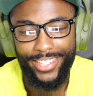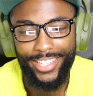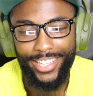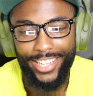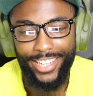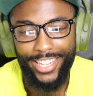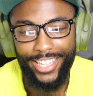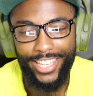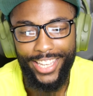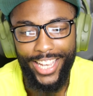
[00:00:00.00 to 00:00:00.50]

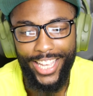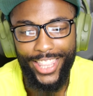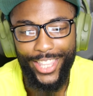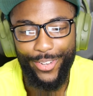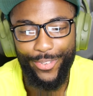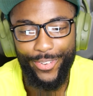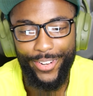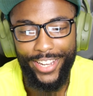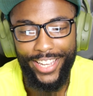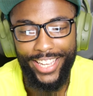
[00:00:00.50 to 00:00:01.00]
And then you got
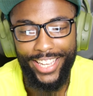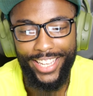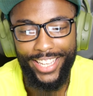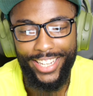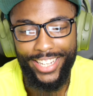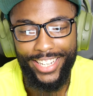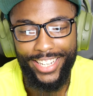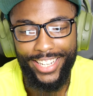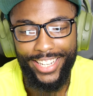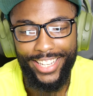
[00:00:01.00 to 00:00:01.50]
the red.
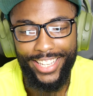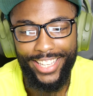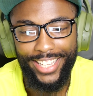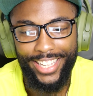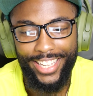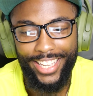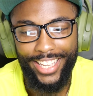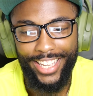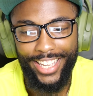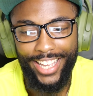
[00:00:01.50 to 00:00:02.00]

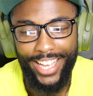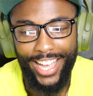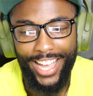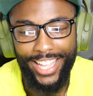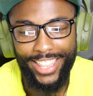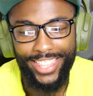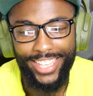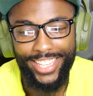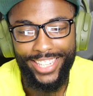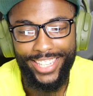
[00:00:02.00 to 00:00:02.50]

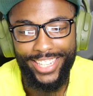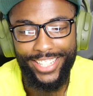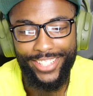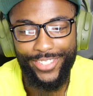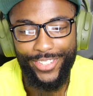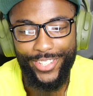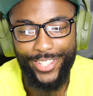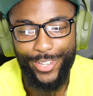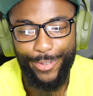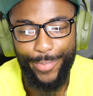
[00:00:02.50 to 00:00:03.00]
I think this
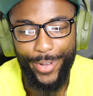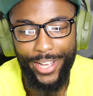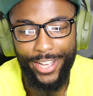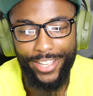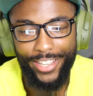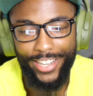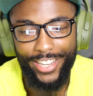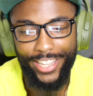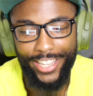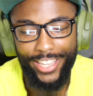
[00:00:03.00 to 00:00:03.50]
was
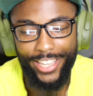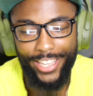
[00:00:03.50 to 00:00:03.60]
about